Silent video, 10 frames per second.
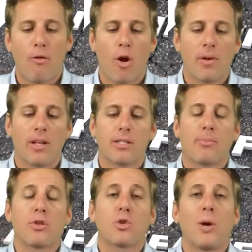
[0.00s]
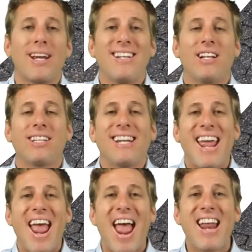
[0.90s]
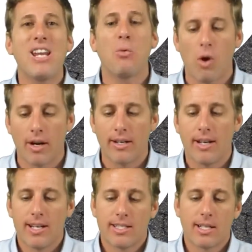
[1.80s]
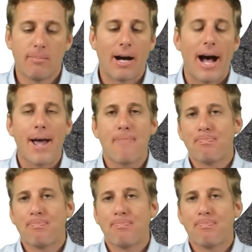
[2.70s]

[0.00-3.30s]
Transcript: formula to persuade nearly anyone to buy.